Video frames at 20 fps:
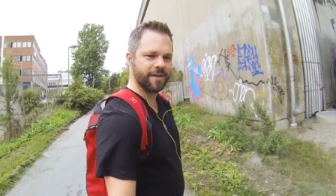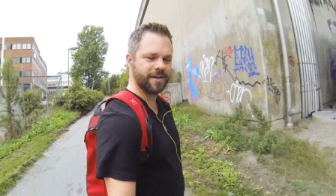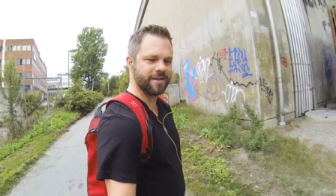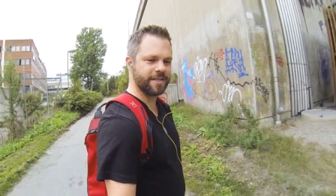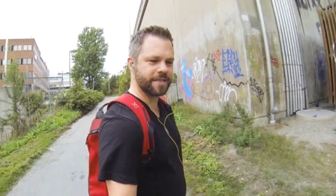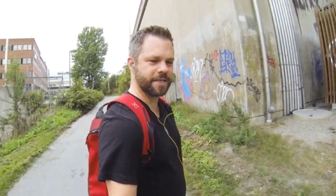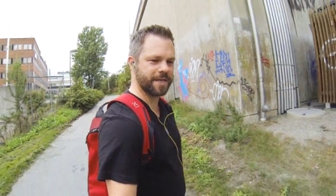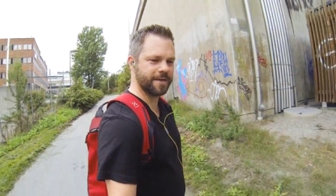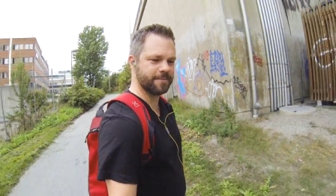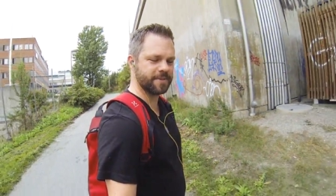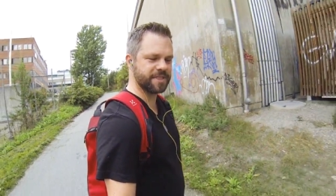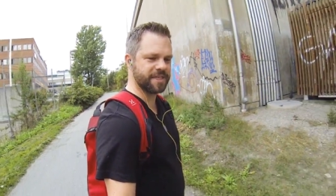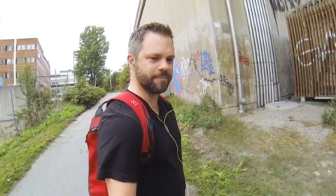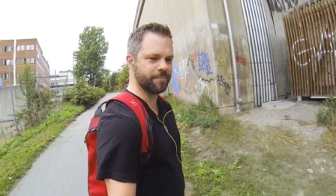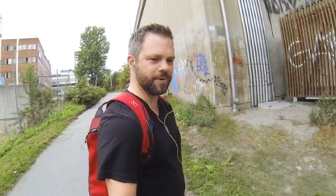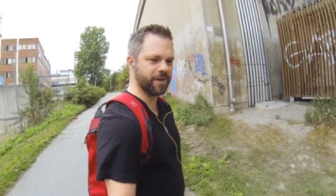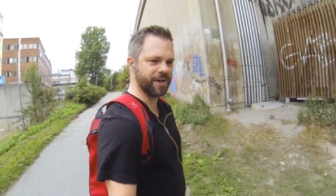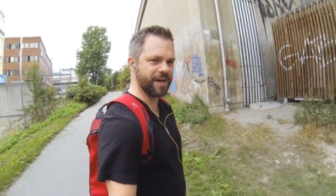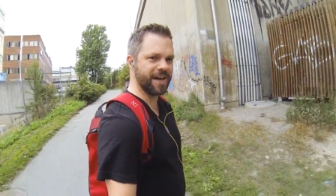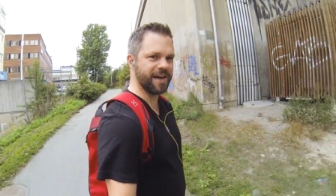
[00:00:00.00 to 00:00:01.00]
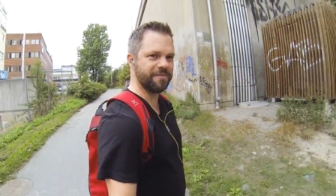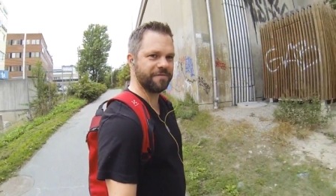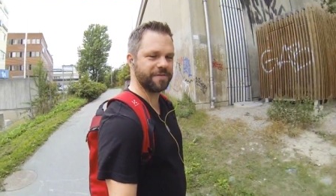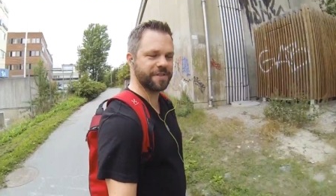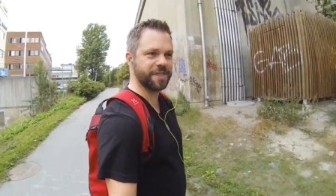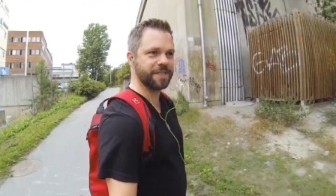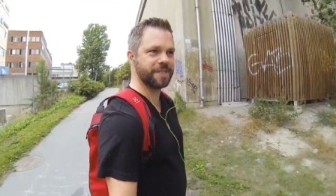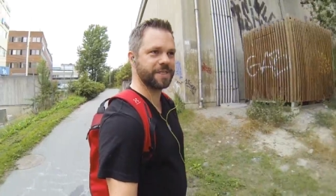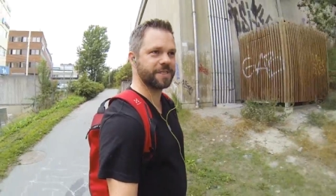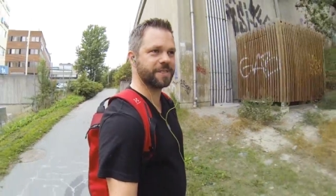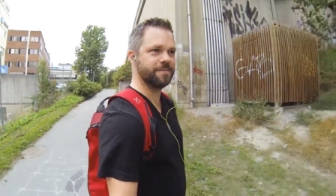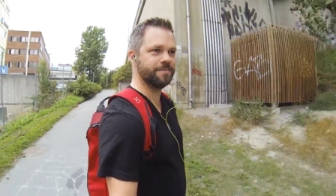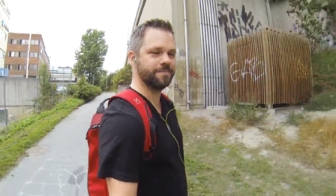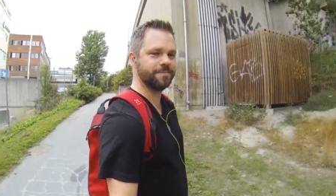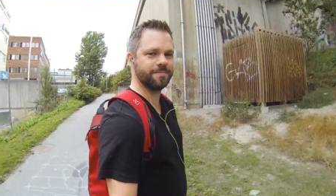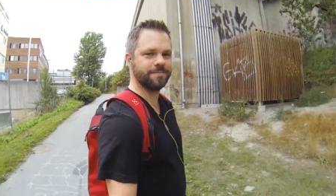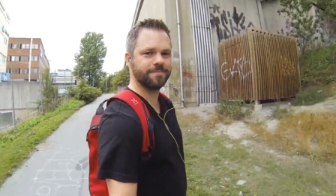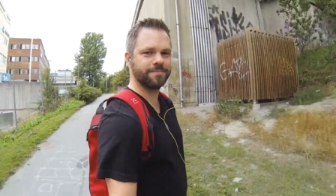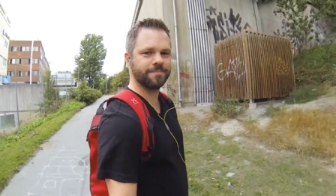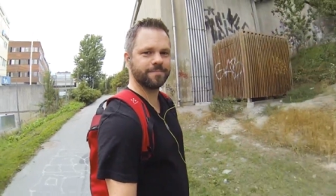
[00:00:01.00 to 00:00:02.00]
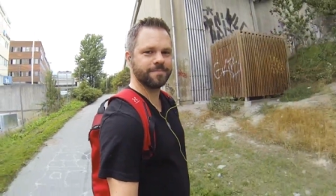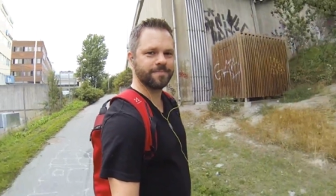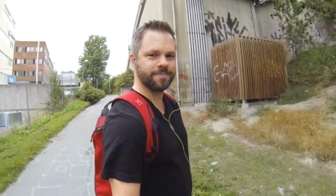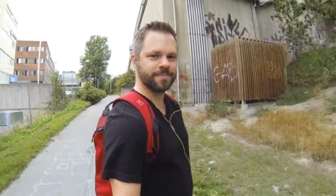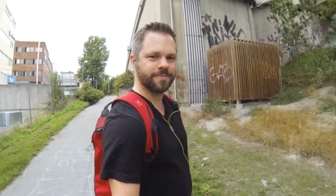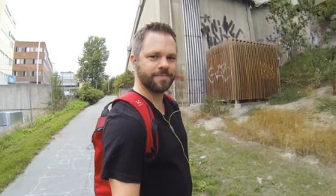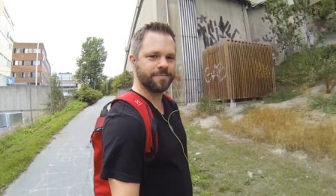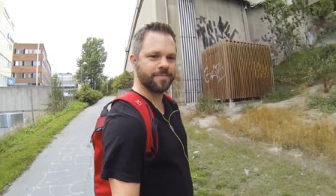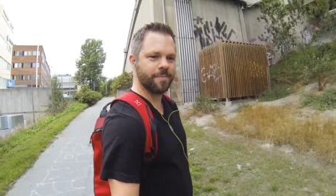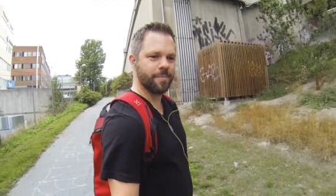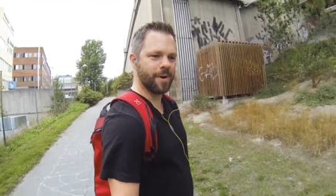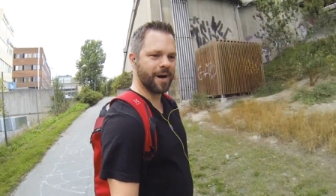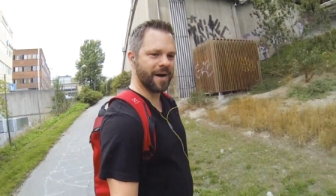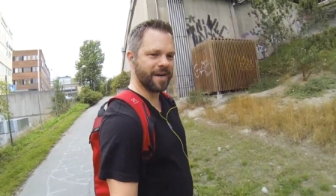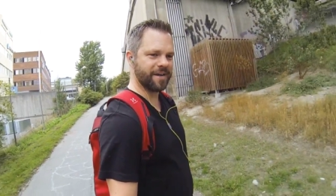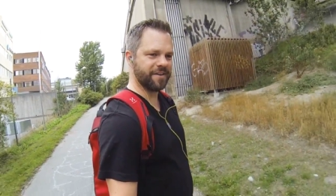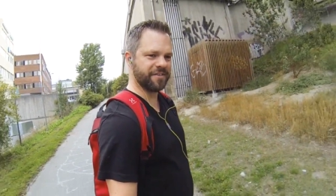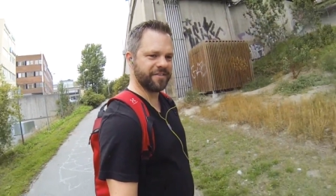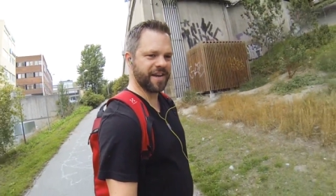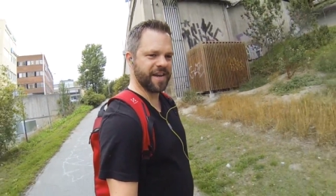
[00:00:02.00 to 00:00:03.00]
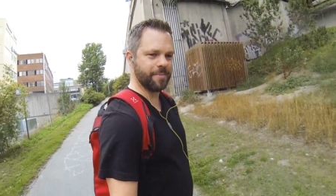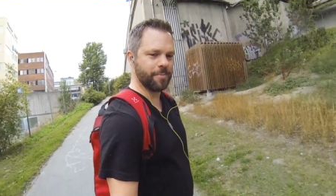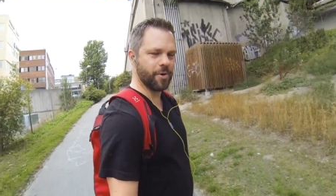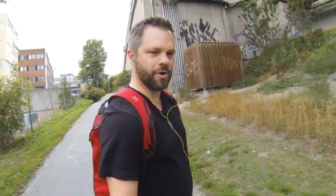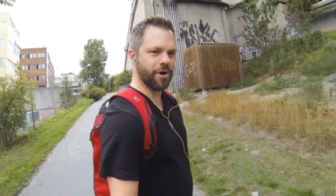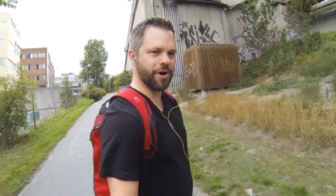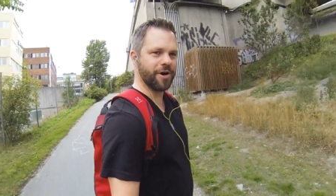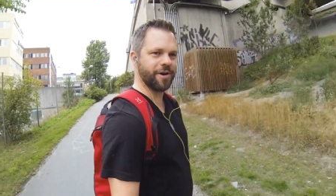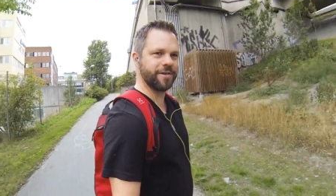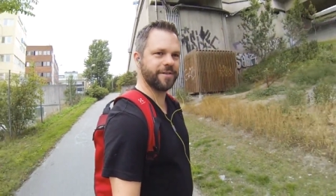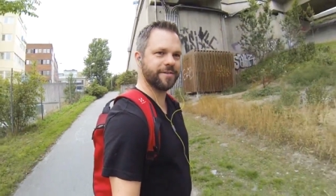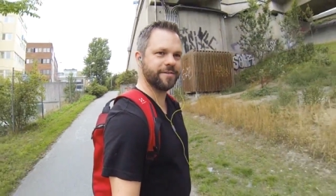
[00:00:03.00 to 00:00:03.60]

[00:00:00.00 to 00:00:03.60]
It seemed simple enough, just buying a skateboard,